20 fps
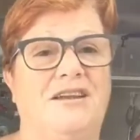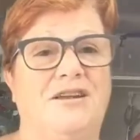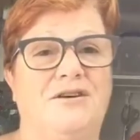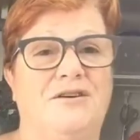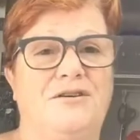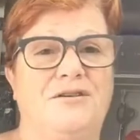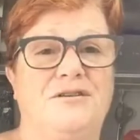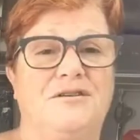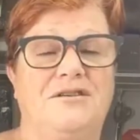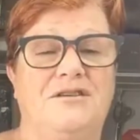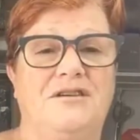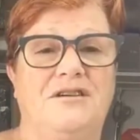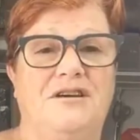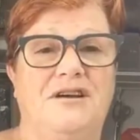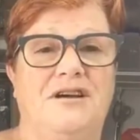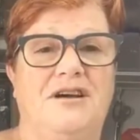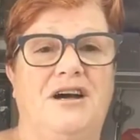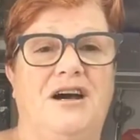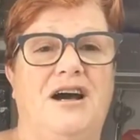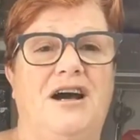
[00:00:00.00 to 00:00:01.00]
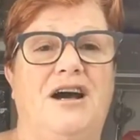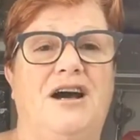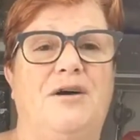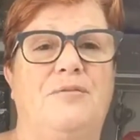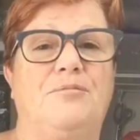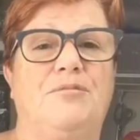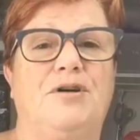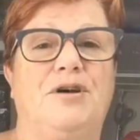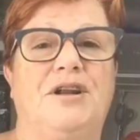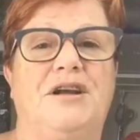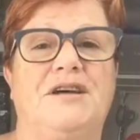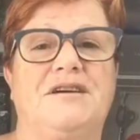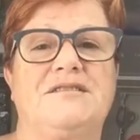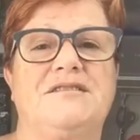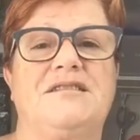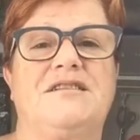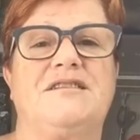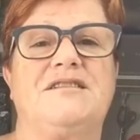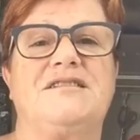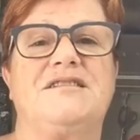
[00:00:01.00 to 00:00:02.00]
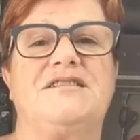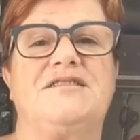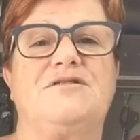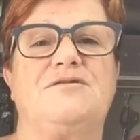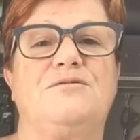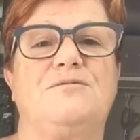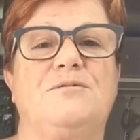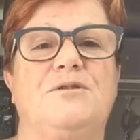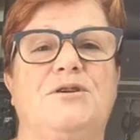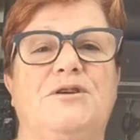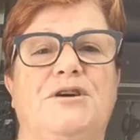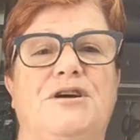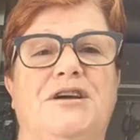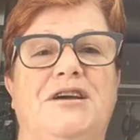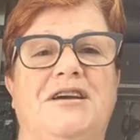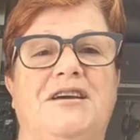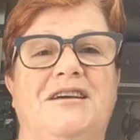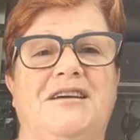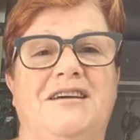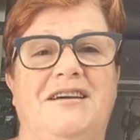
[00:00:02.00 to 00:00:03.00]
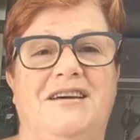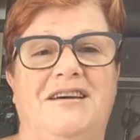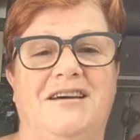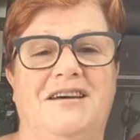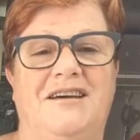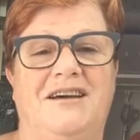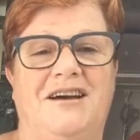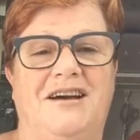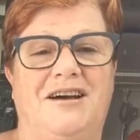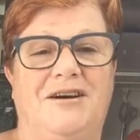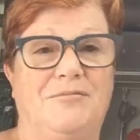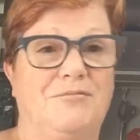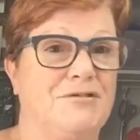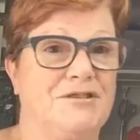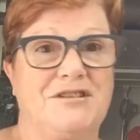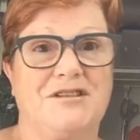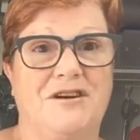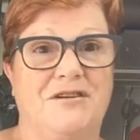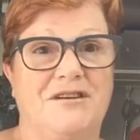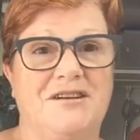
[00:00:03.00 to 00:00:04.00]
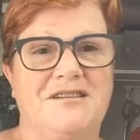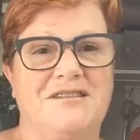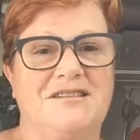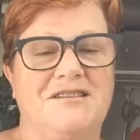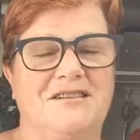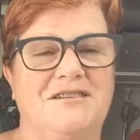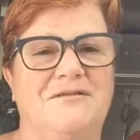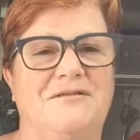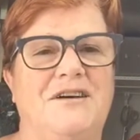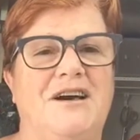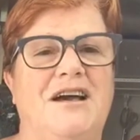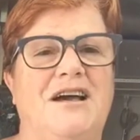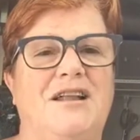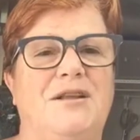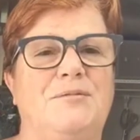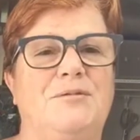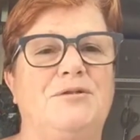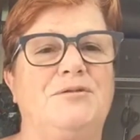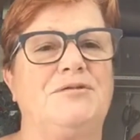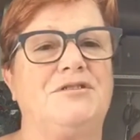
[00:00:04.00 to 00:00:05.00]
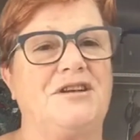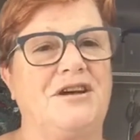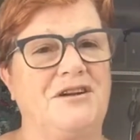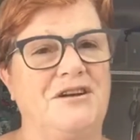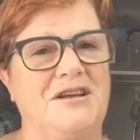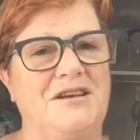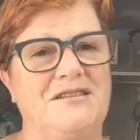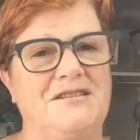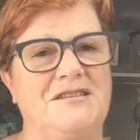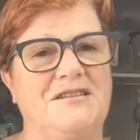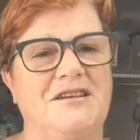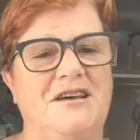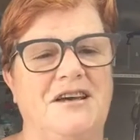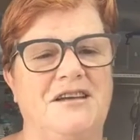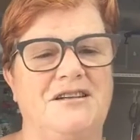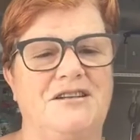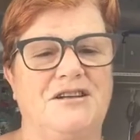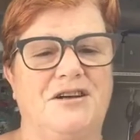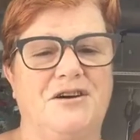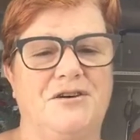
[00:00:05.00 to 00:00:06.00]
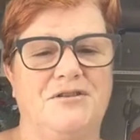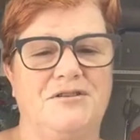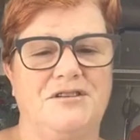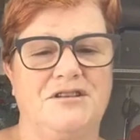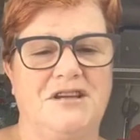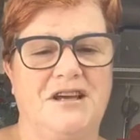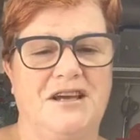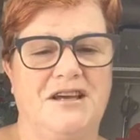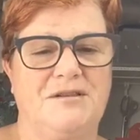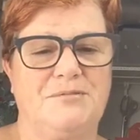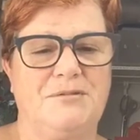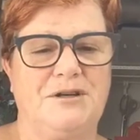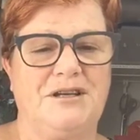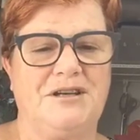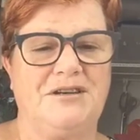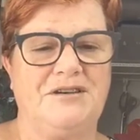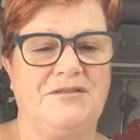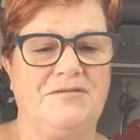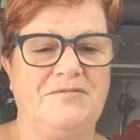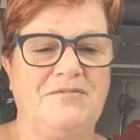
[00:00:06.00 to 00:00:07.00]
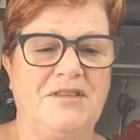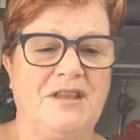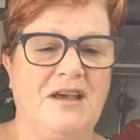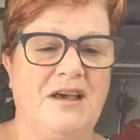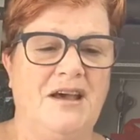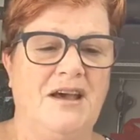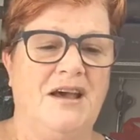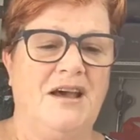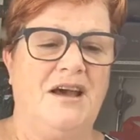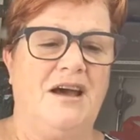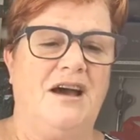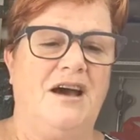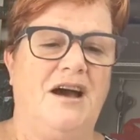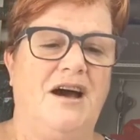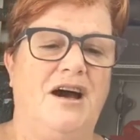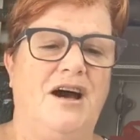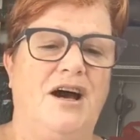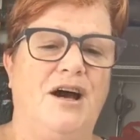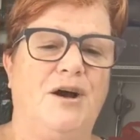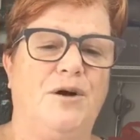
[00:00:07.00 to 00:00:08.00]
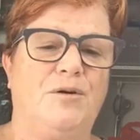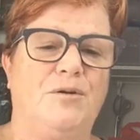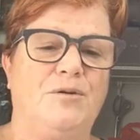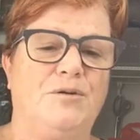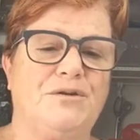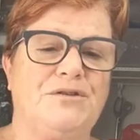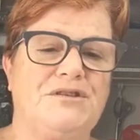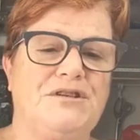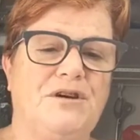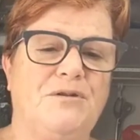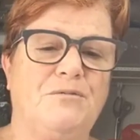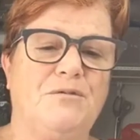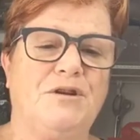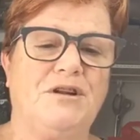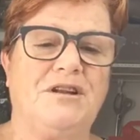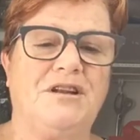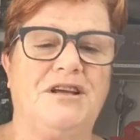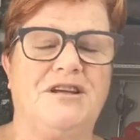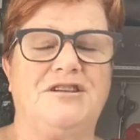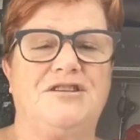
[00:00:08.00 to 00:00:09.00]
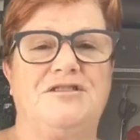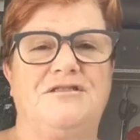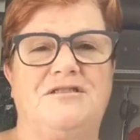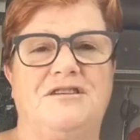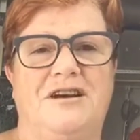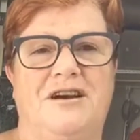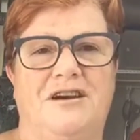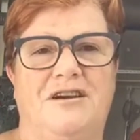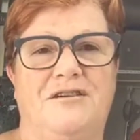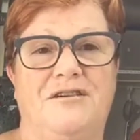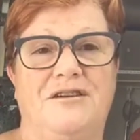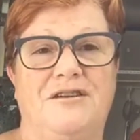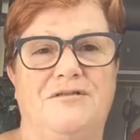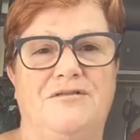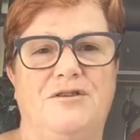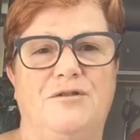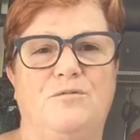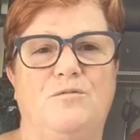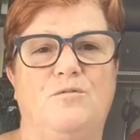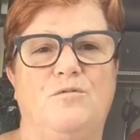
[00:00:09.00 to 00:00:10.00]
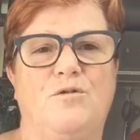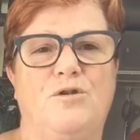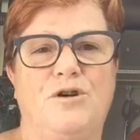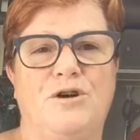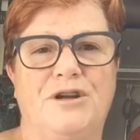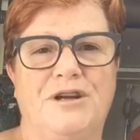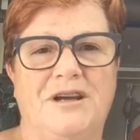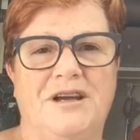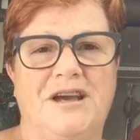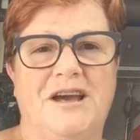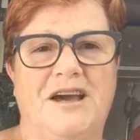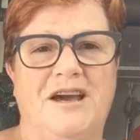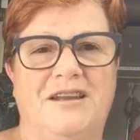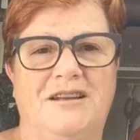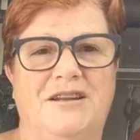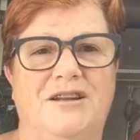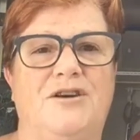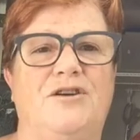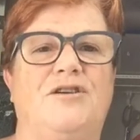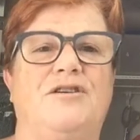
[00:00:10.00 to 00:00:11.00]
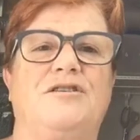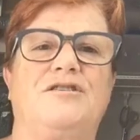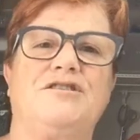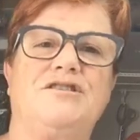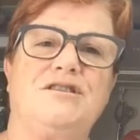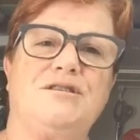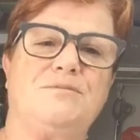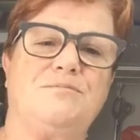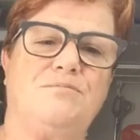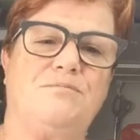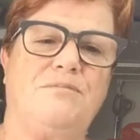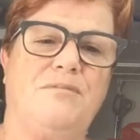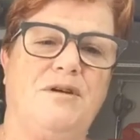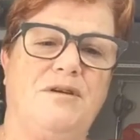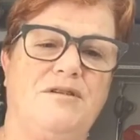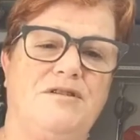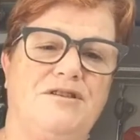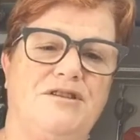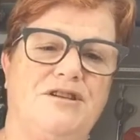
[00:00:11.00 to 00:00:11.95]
catalogue products that are still working, still available, don't hesitate to contact me. I also want to let you know, if you want a catalogue, just